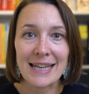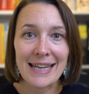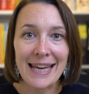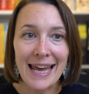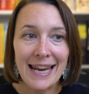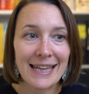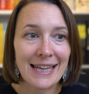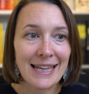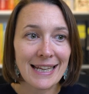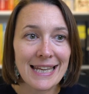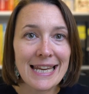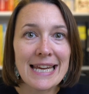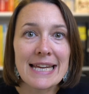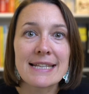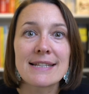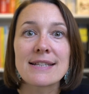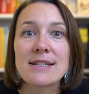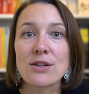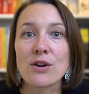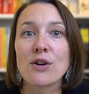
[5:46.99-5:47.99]
getting a
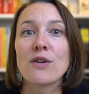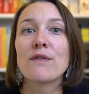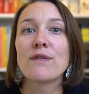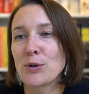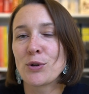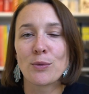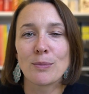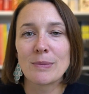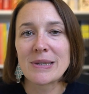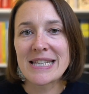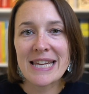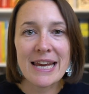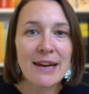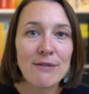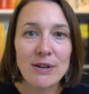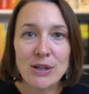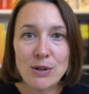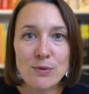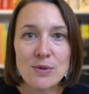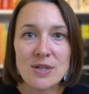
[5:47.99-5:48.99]
list of your
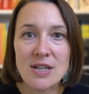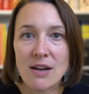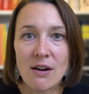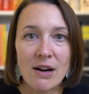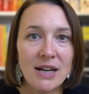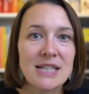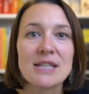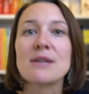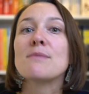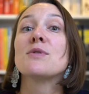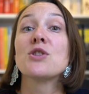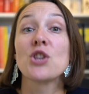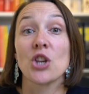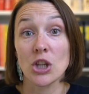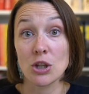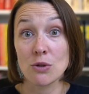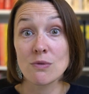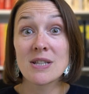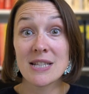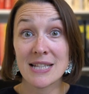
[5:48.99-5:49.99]
materials and items
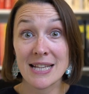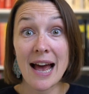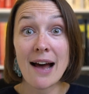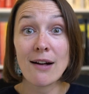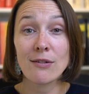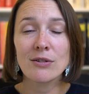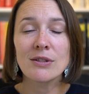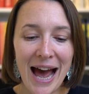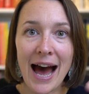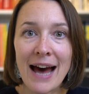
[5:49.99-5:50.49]
that you sell,